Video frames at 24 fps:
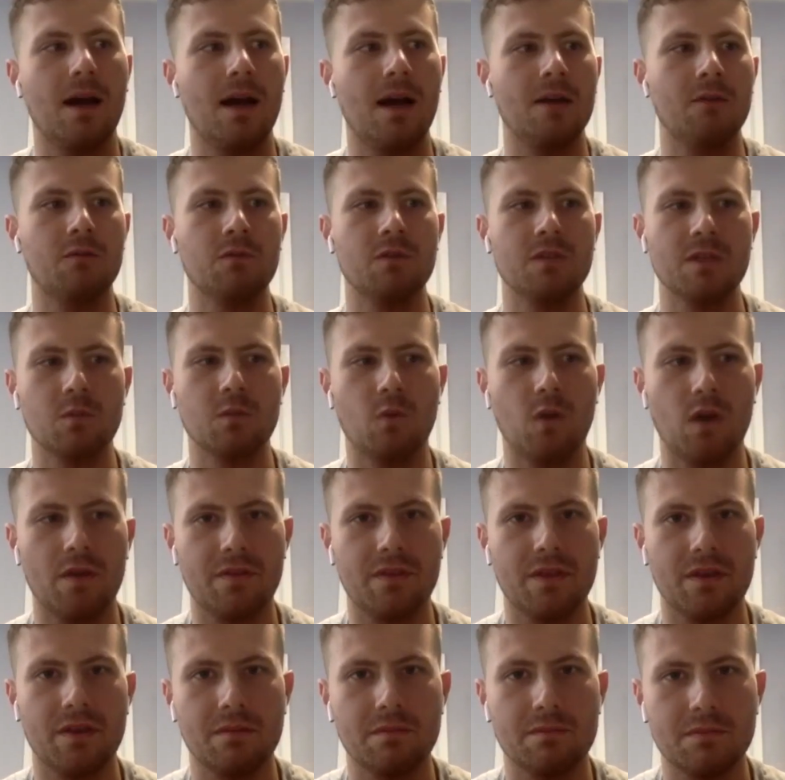I really
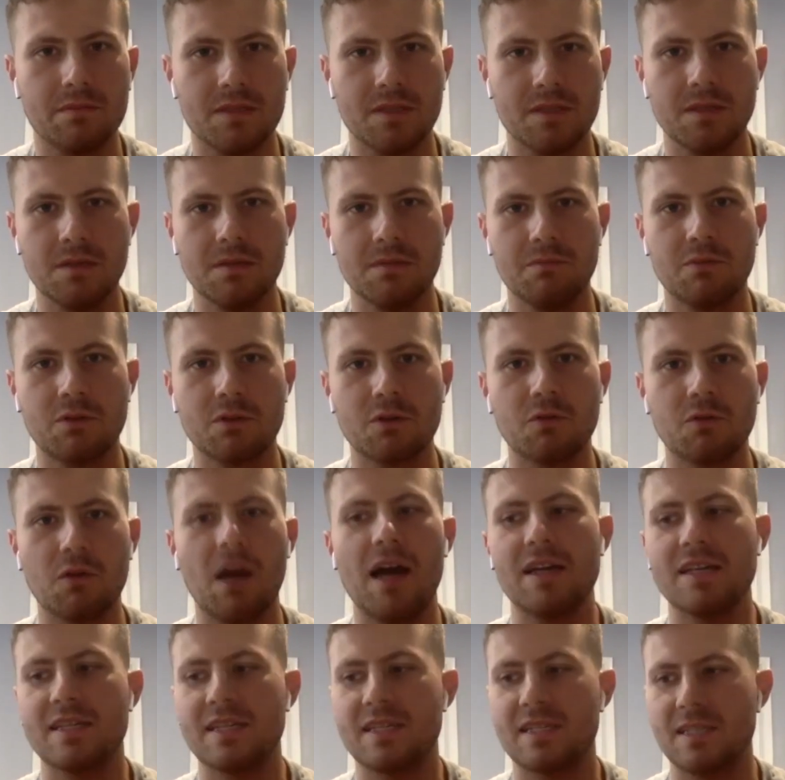want them to
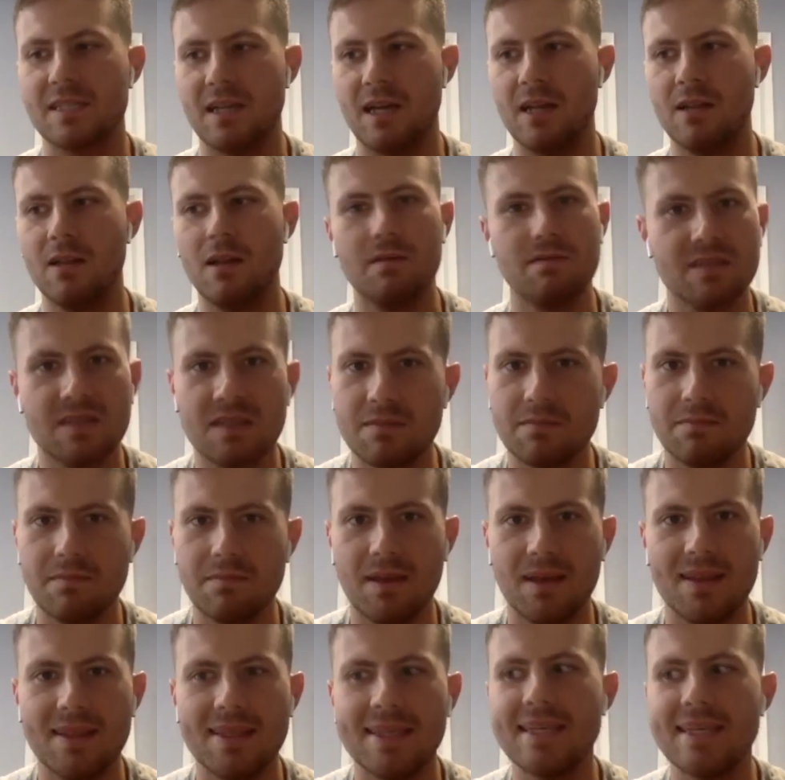progress. I love Team
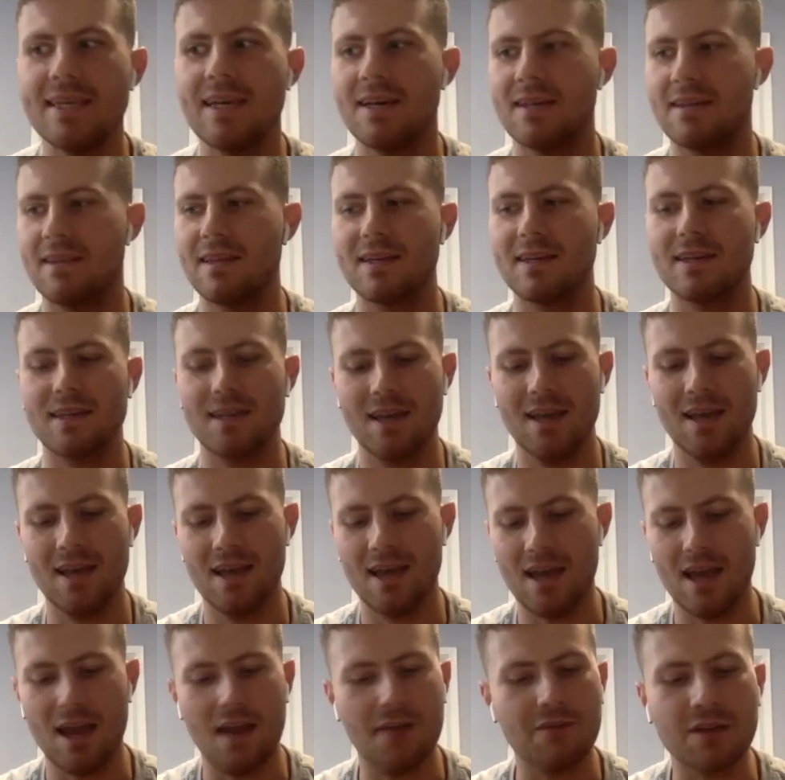Melli. I think
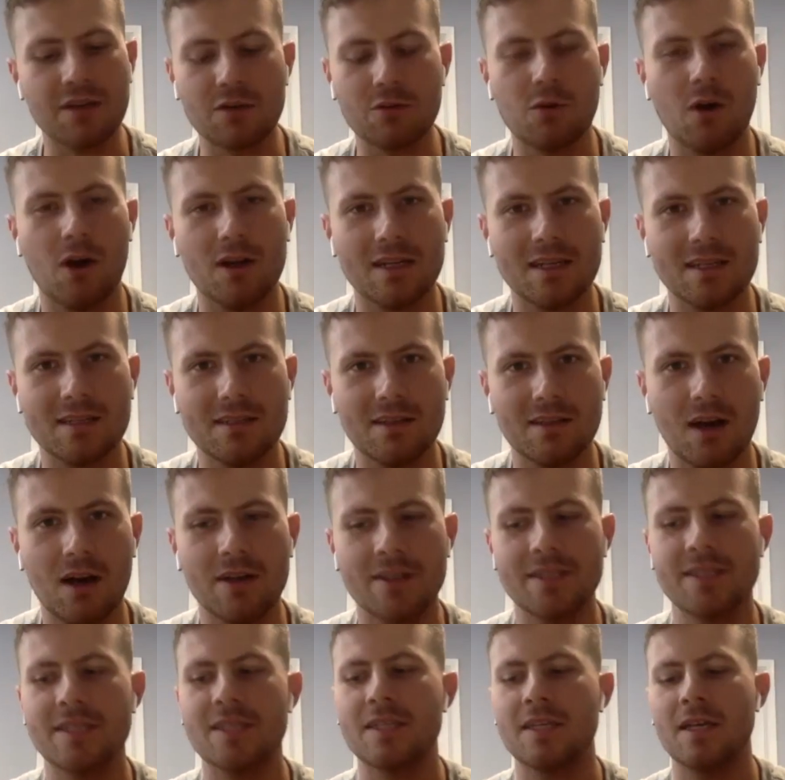every Iranian
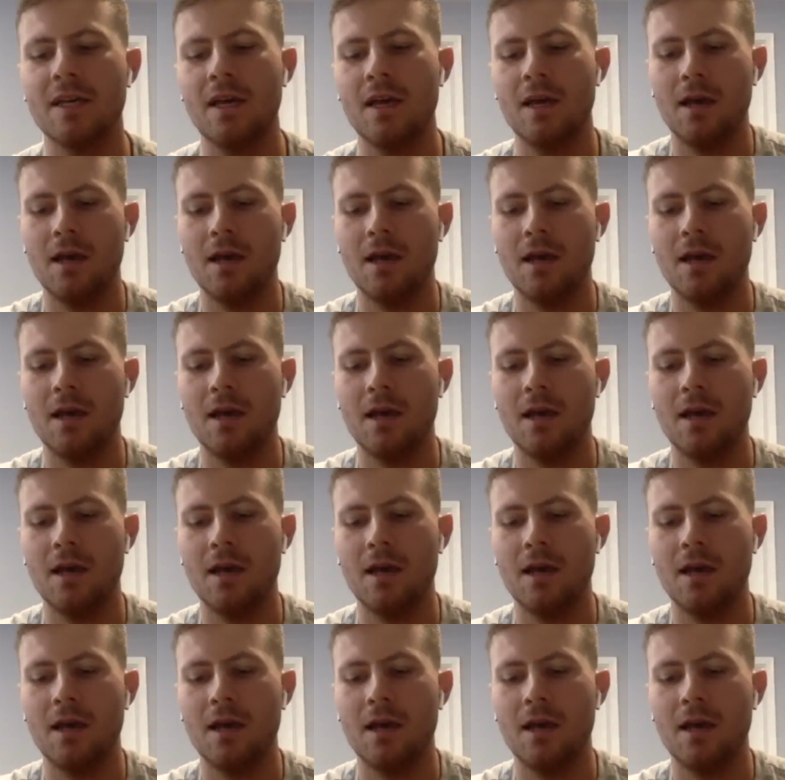does.